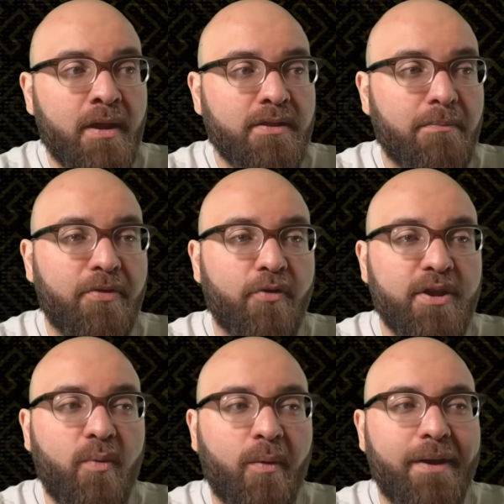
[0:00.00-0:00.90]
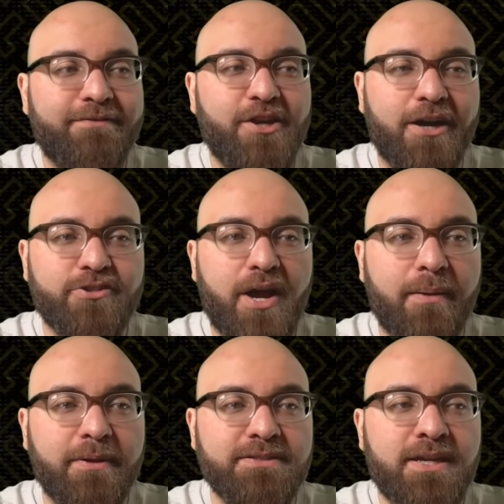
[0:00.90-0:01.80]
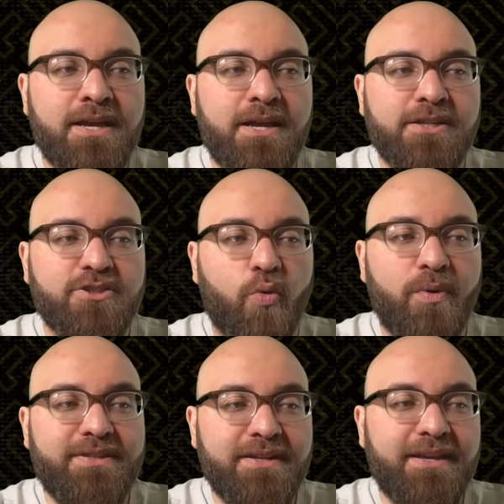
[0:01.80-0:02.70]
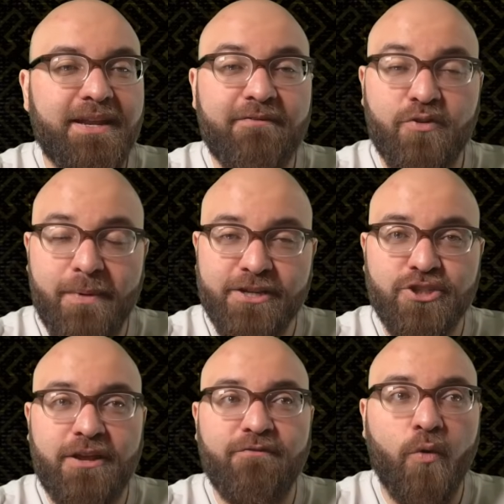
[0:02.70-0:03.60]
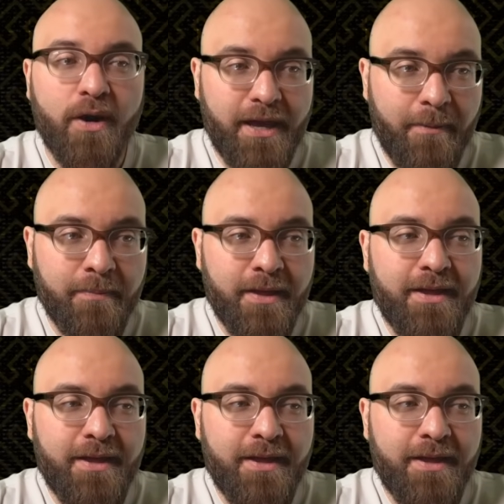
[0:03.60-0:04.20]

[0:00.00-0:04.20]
Number 31, we have DeAndre Hopkins. So we did get information at 4 a.m.